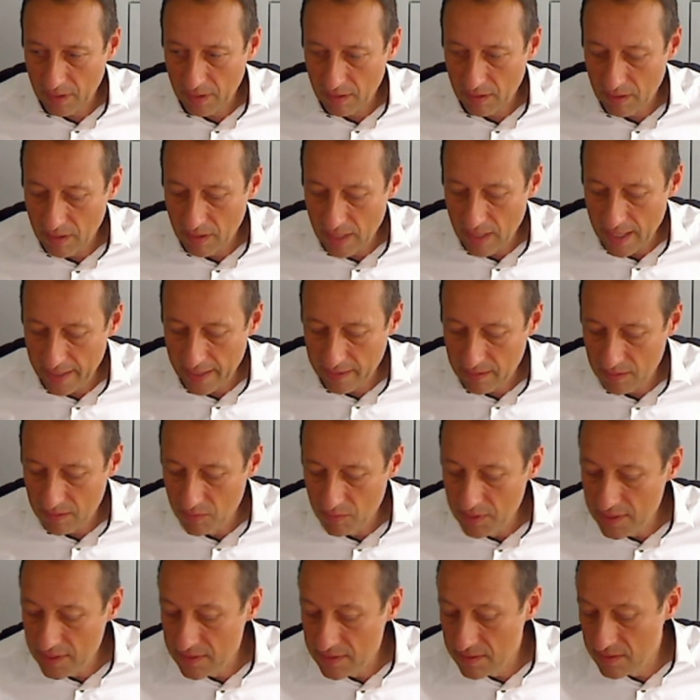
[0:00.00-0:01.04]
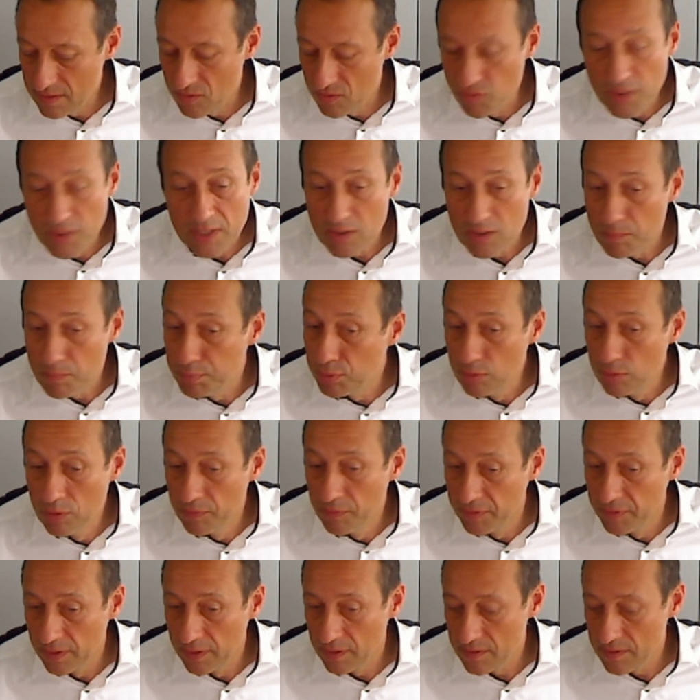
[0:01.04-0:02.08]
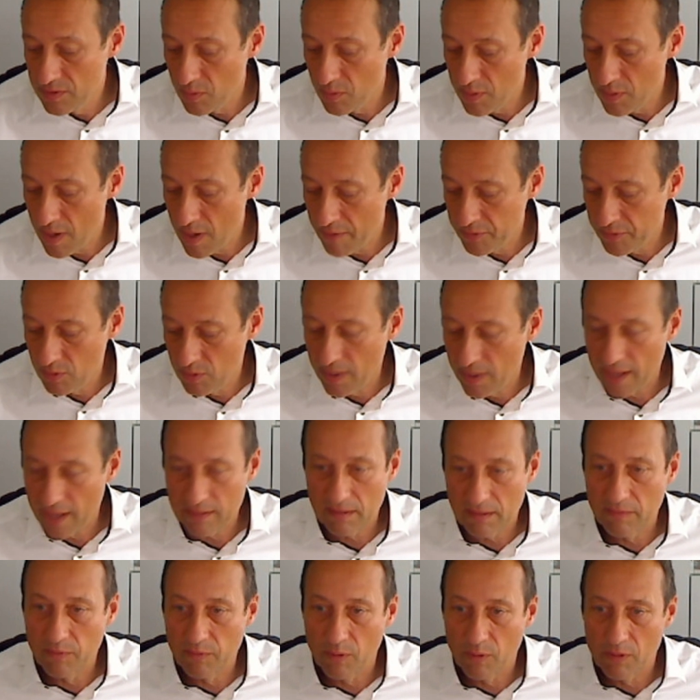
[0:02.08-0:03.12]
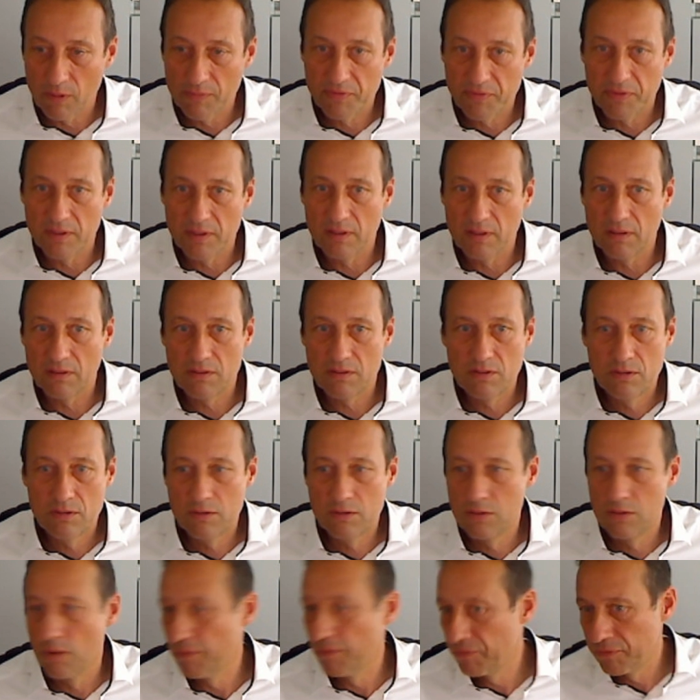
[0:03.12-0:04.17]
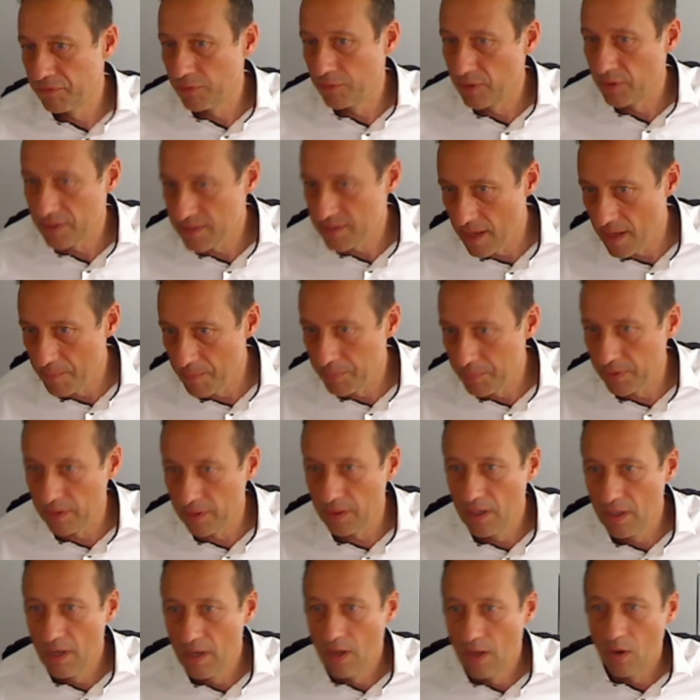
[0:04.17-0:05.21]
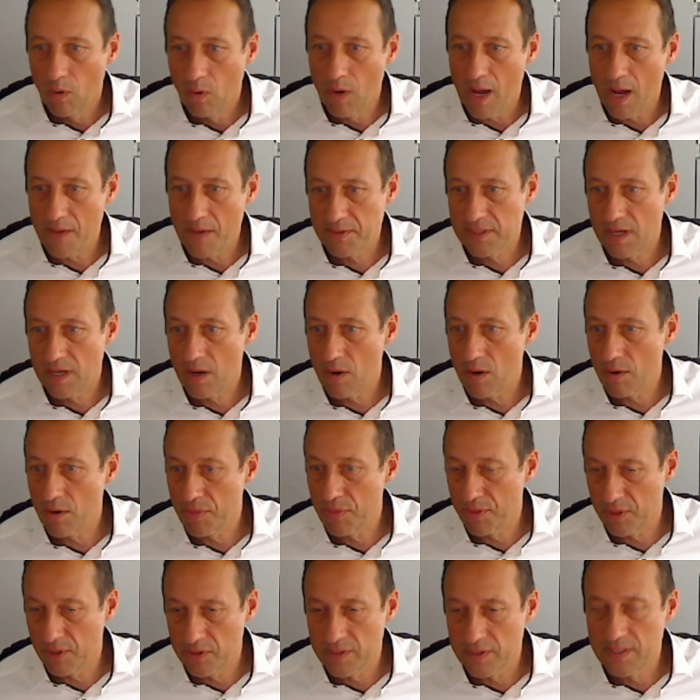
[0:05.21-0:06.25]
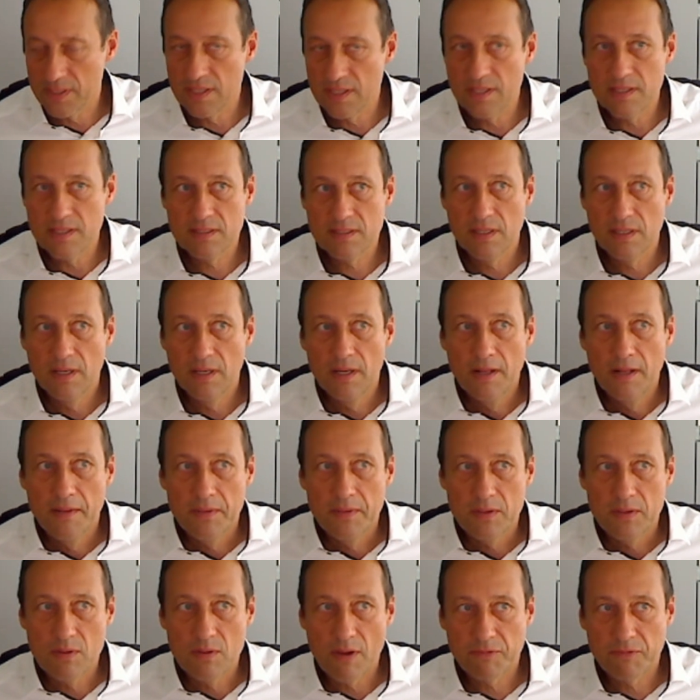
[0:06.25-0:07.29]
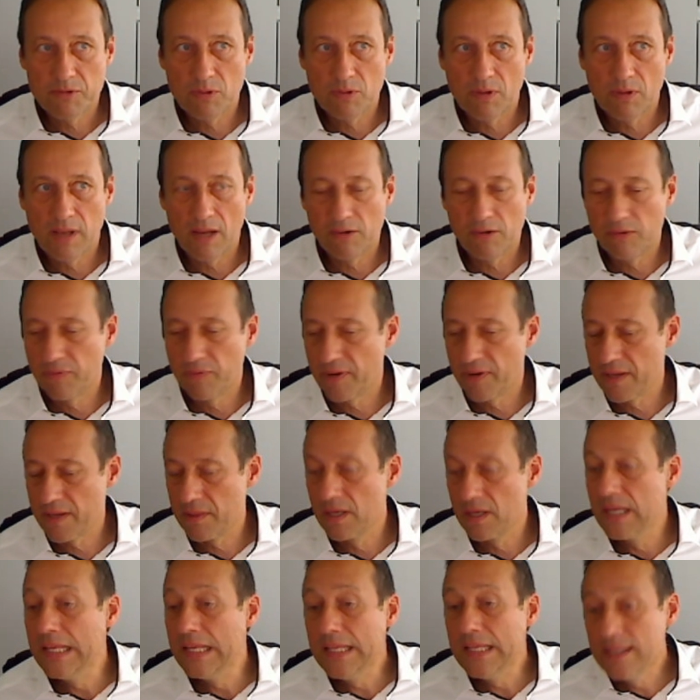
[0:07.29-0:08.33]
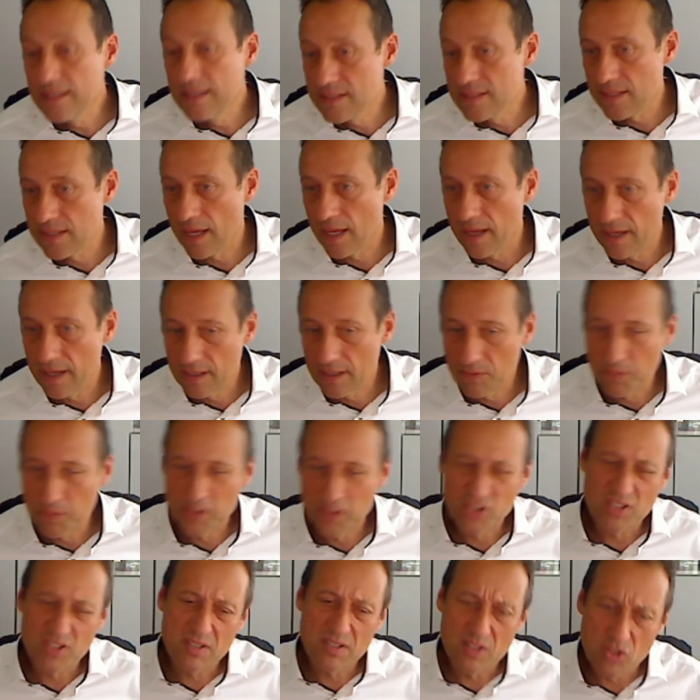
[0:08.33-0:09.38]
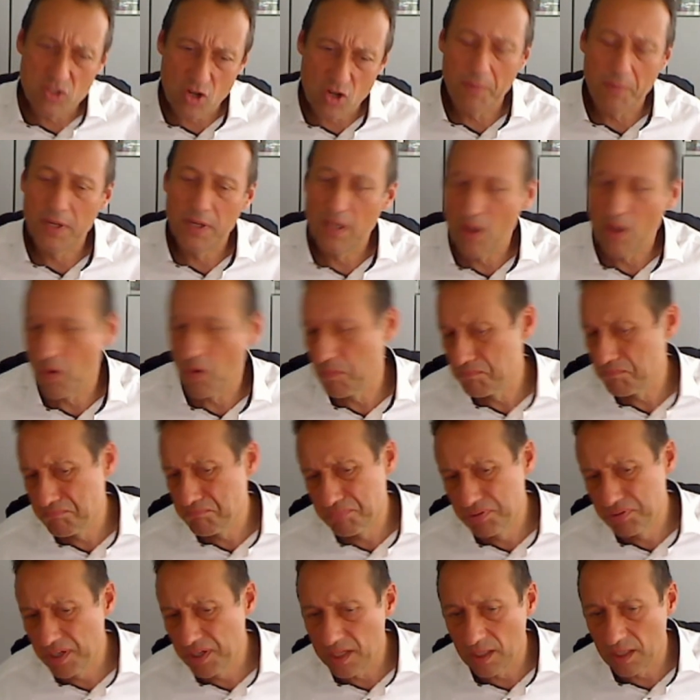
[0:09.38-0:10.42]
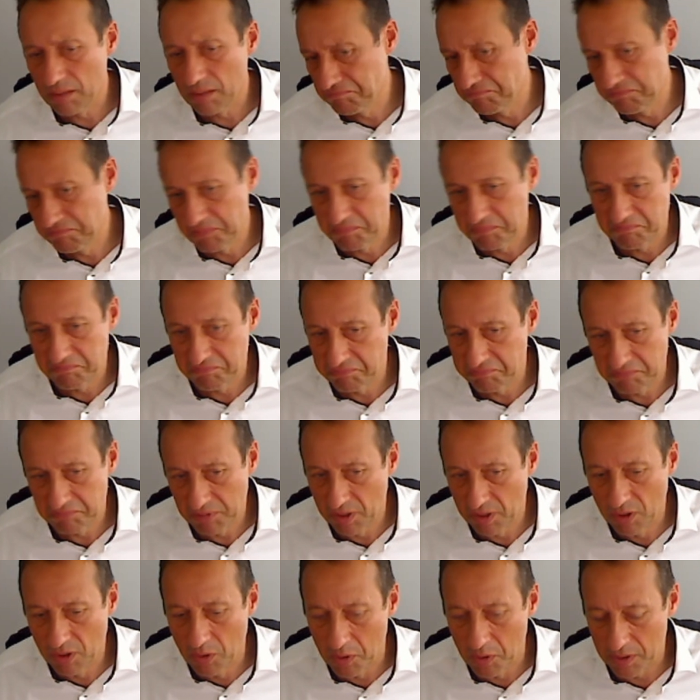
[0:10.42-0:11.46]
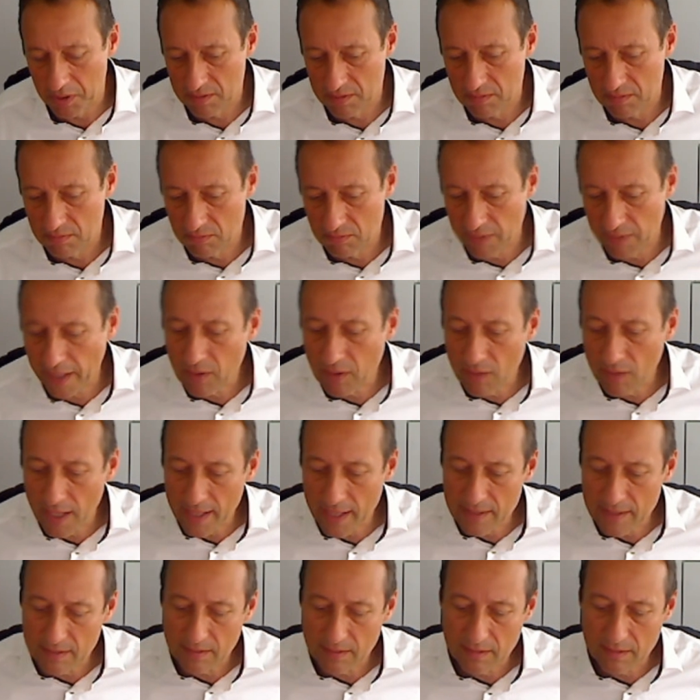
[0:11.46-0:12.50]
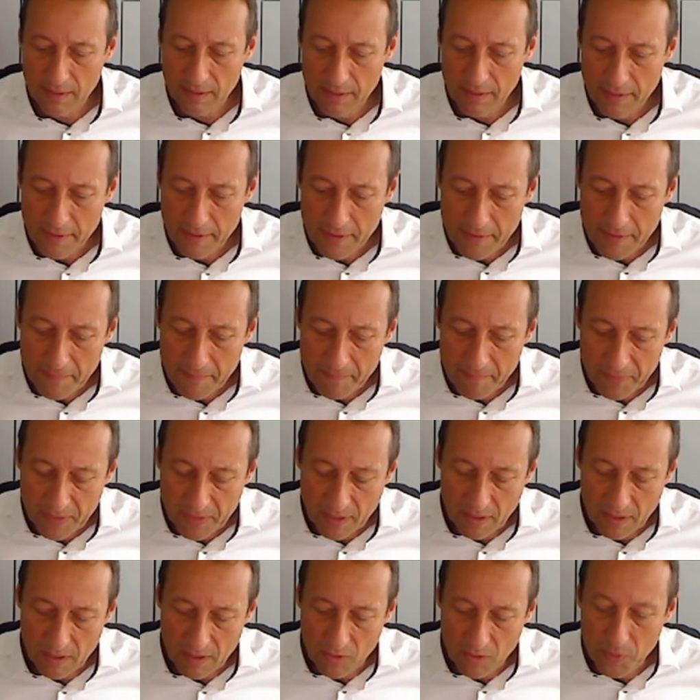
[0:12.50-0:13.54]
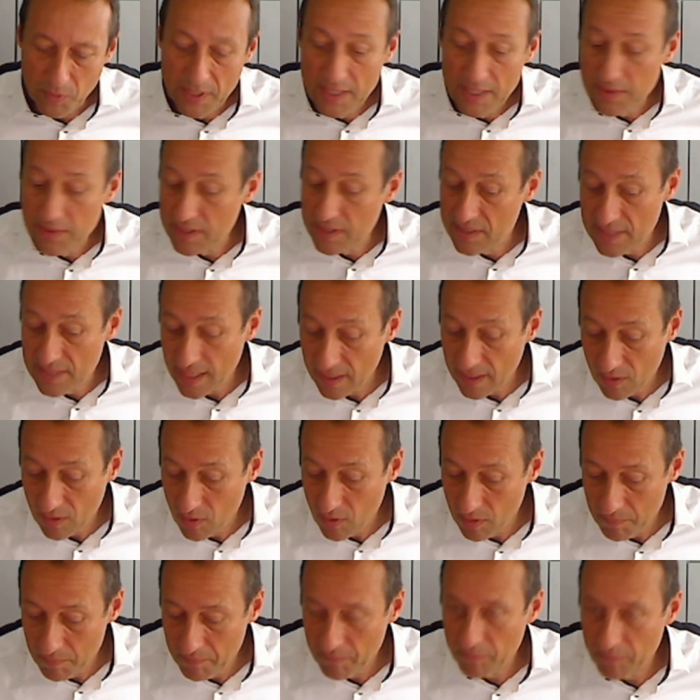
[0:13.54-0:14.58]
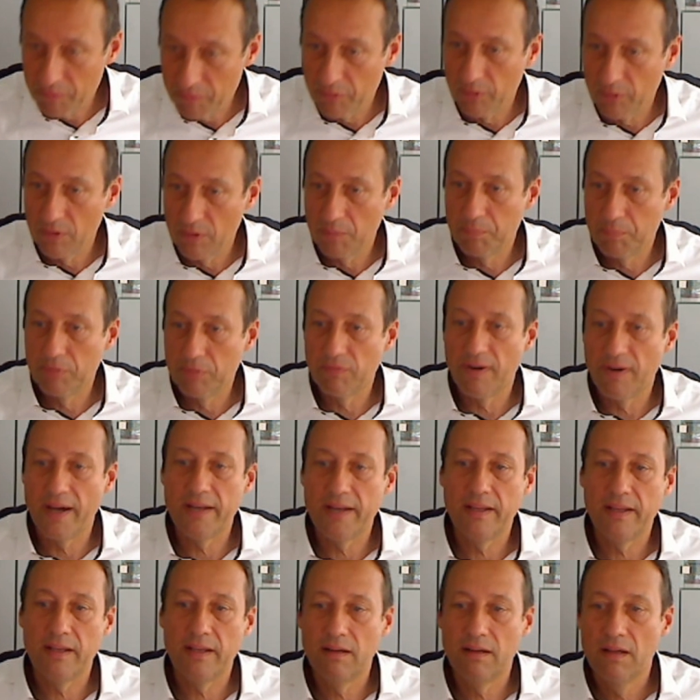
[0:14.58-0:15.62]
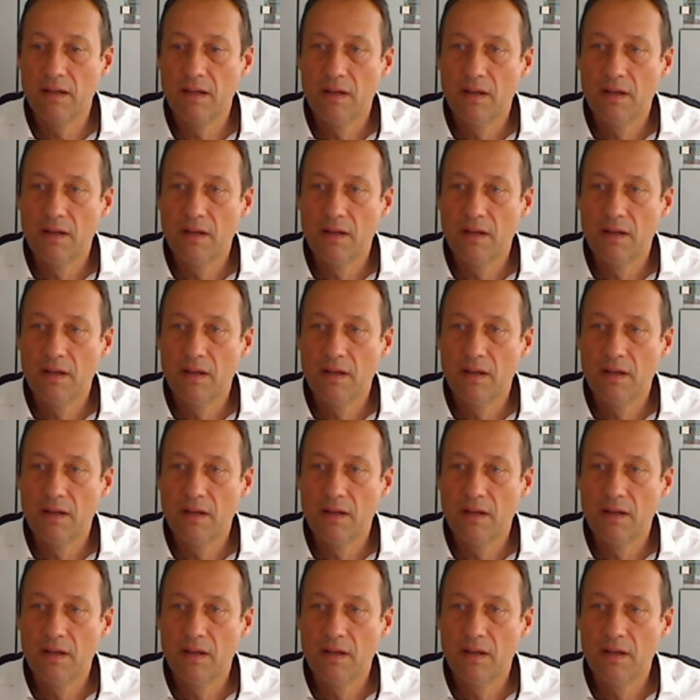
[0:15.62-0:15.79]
like you need street approval, so you have to get involved the TÜV, for example, or other authorities. You have to clarify the legal side, which is in Germany now pretty good, regulated. We need the telecom for providing